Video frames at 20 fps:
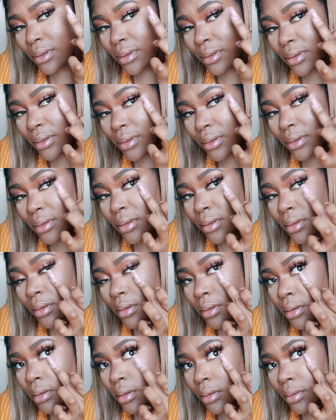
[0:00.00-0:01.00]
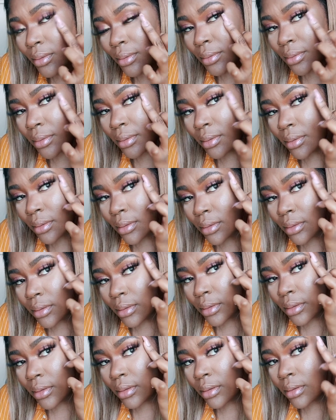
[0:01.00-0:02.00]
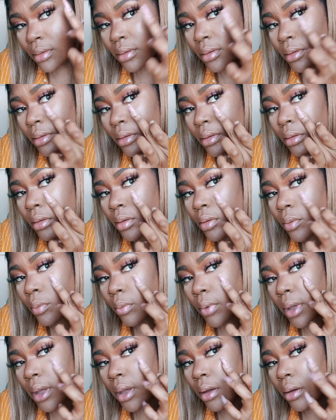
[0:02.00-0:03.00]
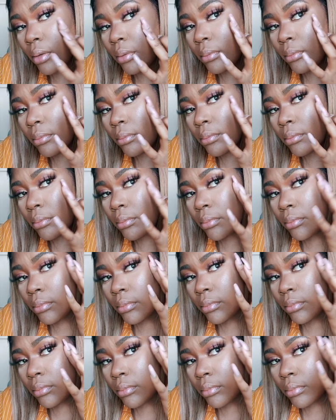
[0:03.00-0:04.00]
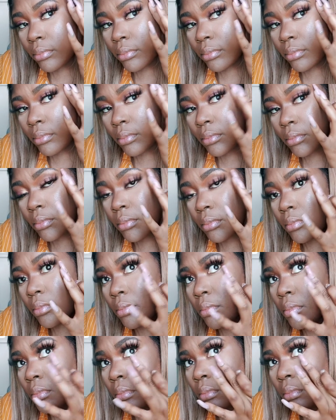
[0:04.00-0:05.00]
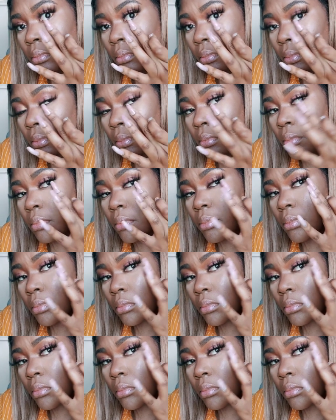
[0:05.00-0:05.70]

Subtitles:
Nothing is said.